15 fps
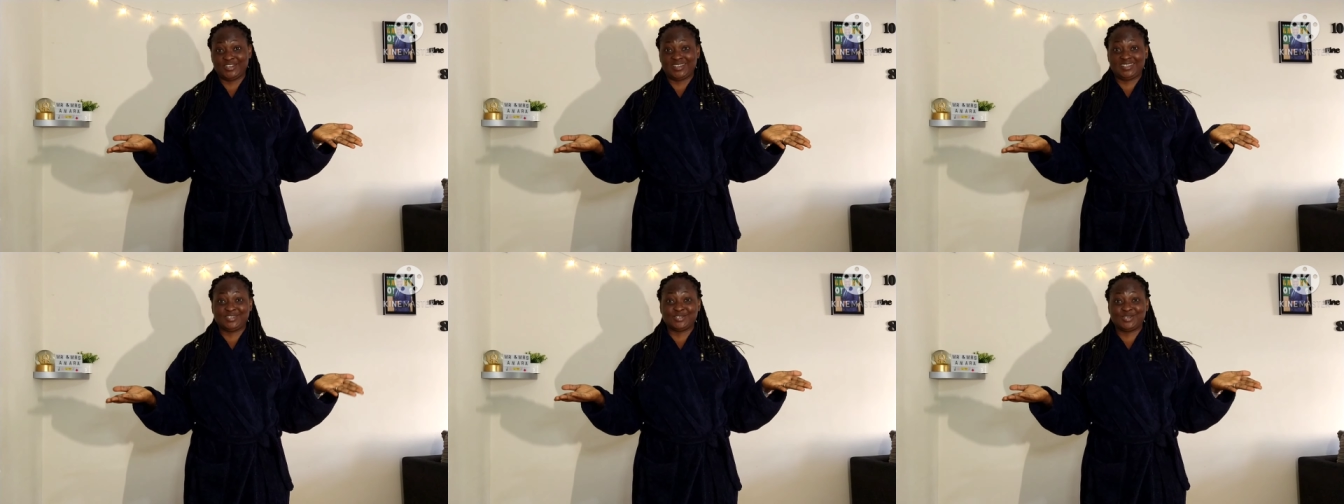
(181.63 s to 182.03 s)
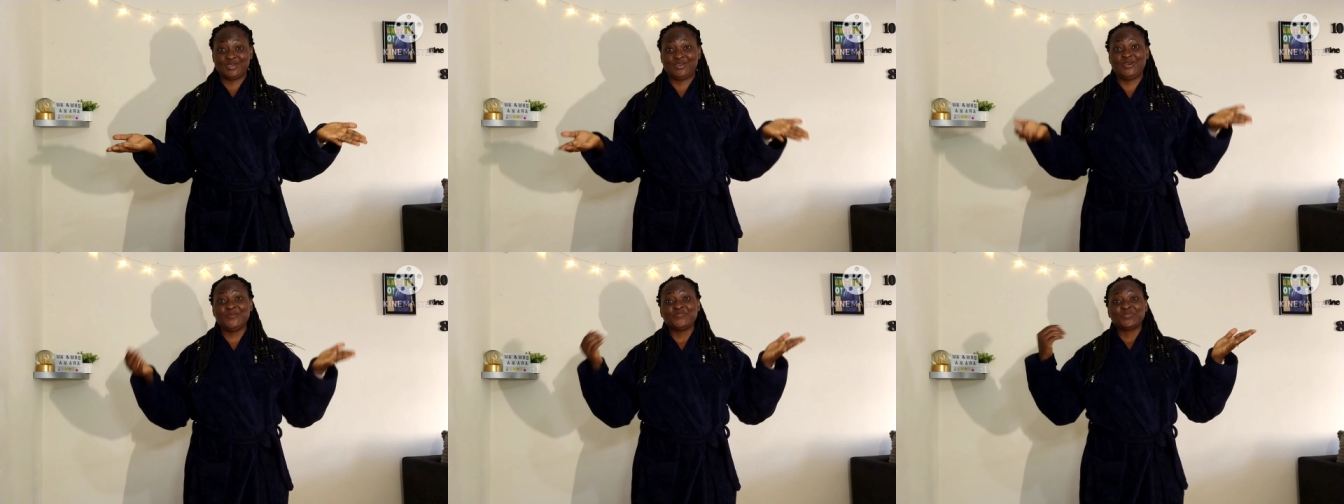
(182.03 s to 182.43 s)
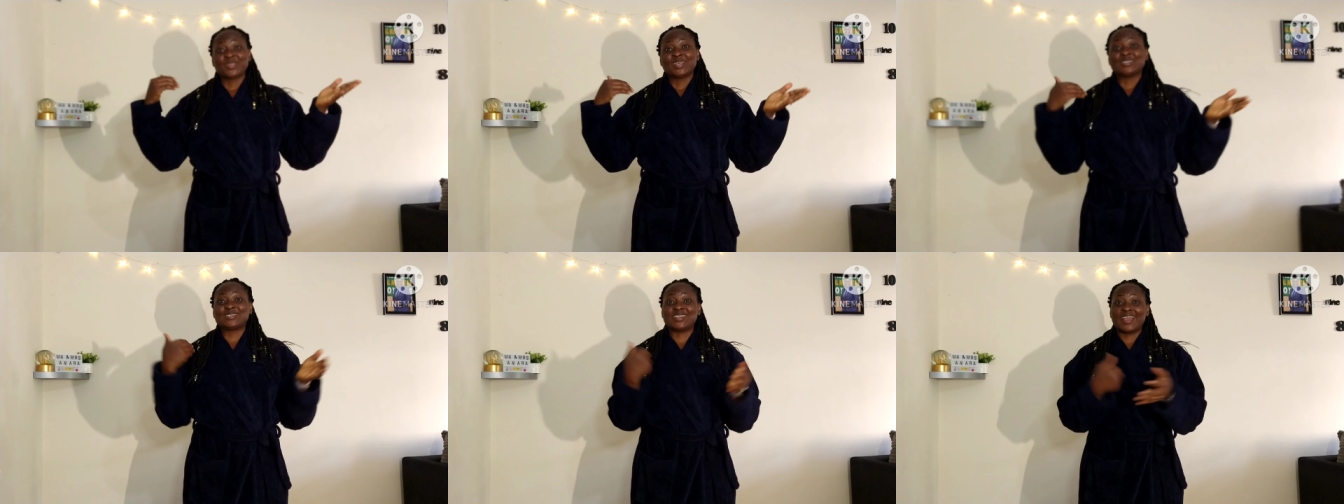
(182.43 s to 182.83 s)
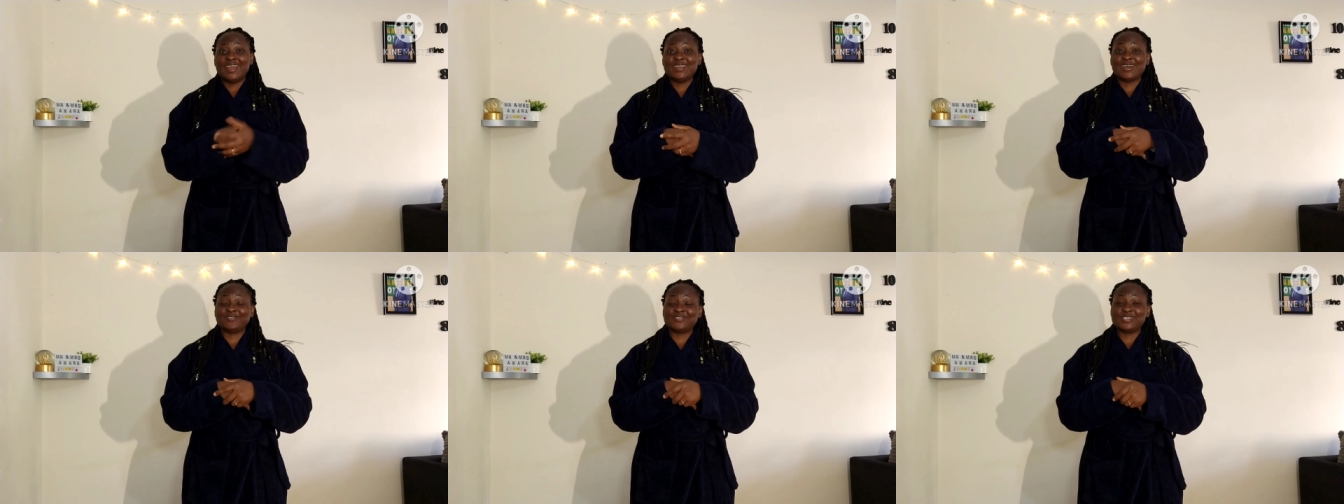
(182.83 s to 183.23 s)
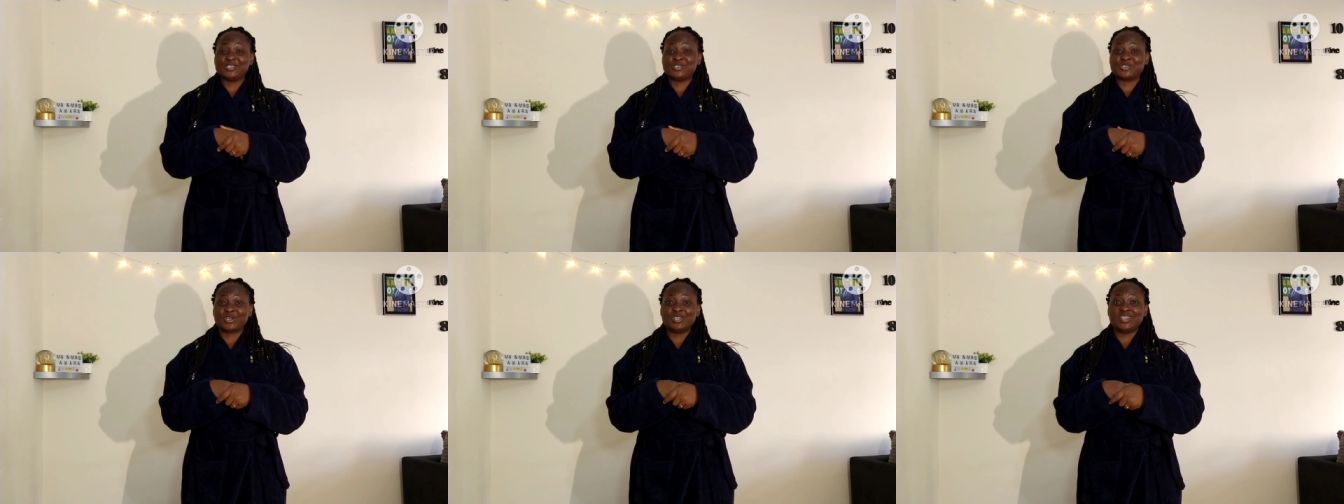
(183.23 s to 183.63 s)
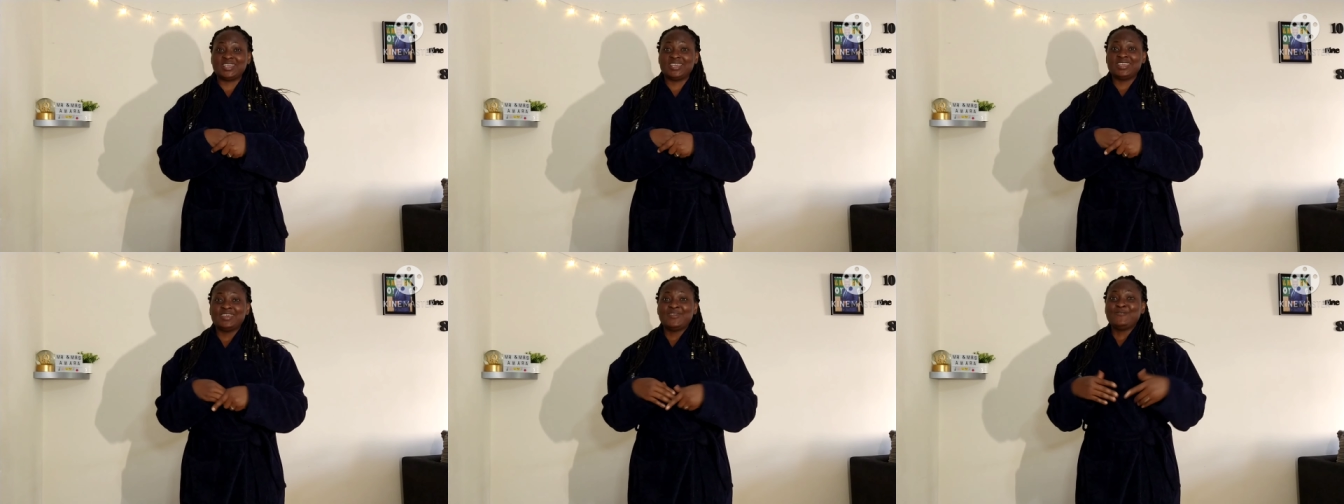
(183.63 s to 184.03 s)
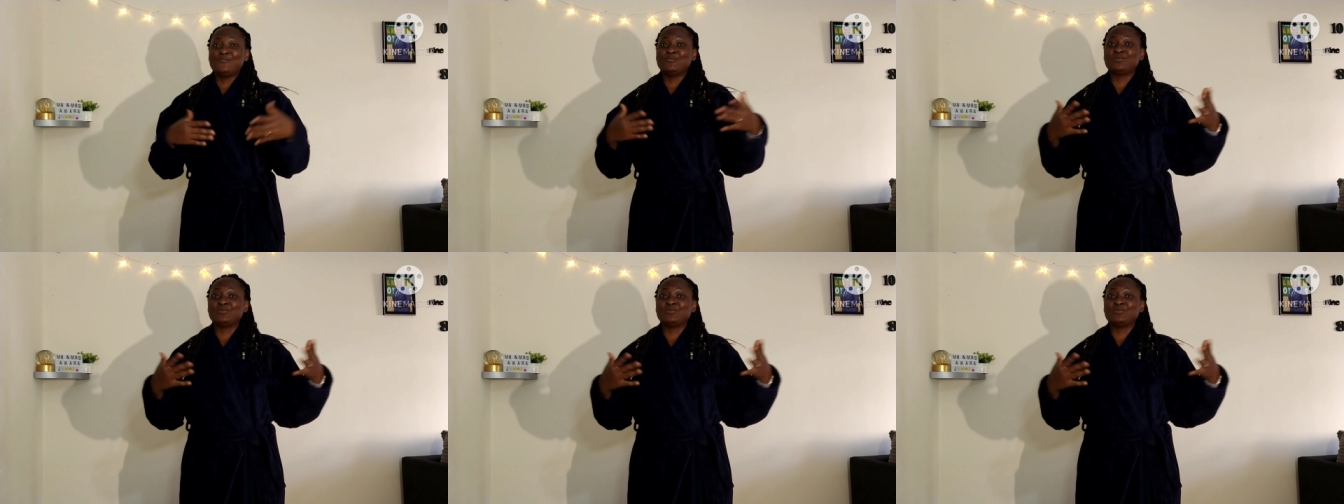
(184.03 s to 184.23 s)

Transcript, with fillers: journey, you know, to the end of this journey,